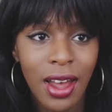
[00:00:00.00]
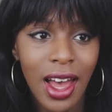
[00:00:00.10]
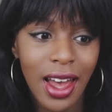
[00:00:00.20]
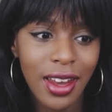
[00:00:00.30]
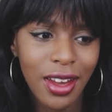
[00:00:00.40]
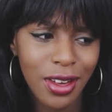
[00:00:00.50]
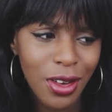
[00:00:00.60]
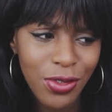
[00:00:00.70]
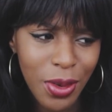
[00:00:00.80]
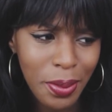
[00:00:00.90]
And I
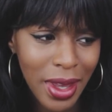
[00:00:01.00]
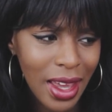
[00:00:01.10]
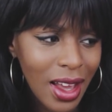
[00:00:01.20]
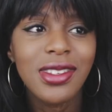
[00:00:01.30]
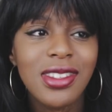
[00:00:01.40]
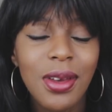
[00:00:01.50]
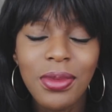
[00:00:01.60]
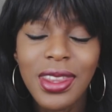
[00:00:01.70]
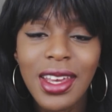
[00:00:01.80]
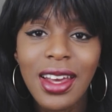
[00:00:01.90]
know for me,
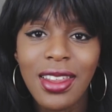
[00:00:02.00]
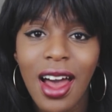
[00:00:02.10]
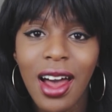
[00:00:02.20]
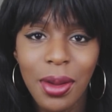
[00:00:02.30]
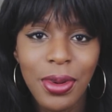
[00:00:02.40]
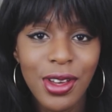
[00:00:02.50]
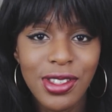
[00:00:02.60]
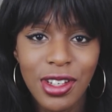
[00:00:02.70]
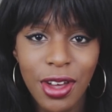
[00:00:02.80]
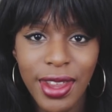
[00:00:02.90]
something that I
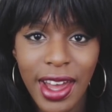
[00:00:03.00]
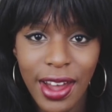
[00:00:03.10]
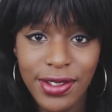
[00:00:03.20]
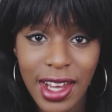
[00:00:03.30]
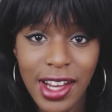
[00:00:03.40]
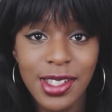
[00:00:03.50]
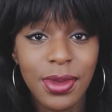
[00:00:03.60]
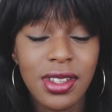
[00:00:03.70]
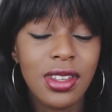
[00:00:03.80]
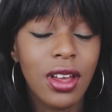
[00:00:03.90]
personally know that I have to ask
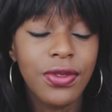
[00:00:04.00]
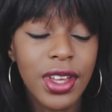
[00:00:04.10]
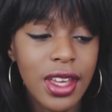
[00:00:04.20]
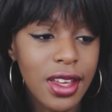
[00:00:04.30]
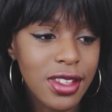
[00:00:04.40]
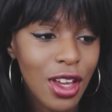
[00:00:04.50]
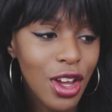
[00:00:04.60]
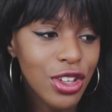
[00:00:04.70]
myself is,